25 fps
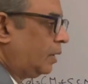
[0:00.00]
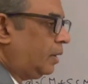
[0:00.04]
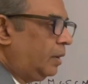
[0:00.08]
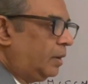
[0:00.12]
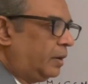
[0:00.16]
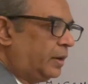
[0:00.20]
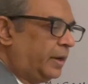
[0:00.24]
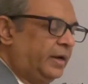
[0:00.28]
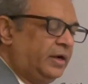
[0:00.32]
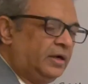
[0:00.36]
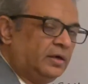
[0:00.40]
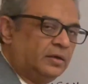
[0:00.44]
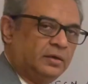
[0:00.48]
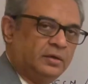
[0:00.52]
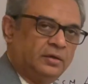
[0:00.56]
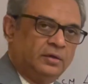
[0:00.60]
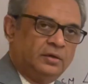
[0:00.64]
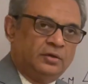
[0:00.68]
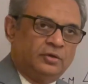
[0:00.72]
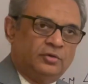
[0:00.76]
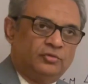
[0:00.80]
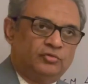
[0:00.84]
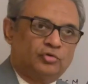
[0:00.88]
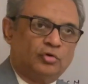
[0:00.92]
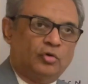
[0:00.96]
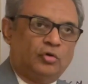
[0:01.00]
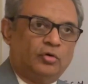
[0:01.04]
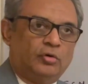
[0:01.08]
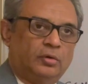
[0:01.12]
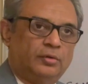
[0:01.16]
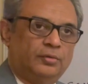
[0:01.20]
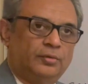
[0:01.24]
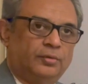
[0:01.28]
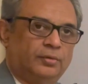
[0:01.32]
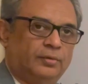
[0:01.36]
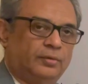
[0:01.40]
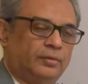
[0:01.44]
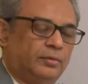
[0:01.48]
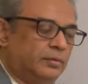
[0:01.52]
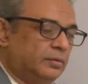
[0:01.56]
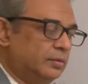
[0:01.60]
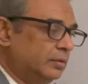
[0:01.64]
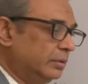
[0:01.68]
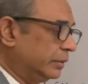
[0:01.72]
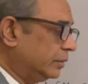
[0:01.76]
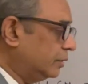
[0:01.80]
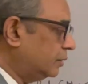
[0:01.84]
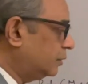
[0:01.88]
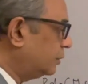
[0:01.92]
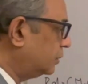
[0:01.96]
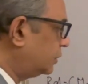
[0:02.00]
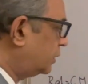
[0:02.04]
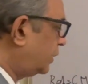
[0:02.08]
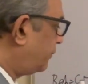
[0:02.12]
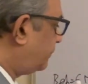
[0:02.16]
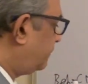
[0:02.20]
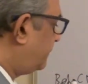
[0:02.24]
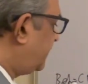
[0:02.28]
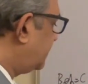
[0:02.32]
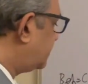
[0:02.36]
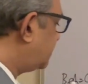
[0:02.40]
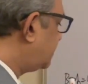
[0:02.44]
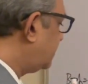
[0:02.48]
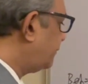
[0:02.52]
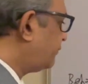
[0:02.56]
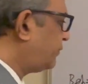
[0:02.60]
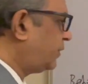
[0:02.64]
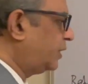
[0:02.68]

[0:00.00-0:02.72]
Right? So the basic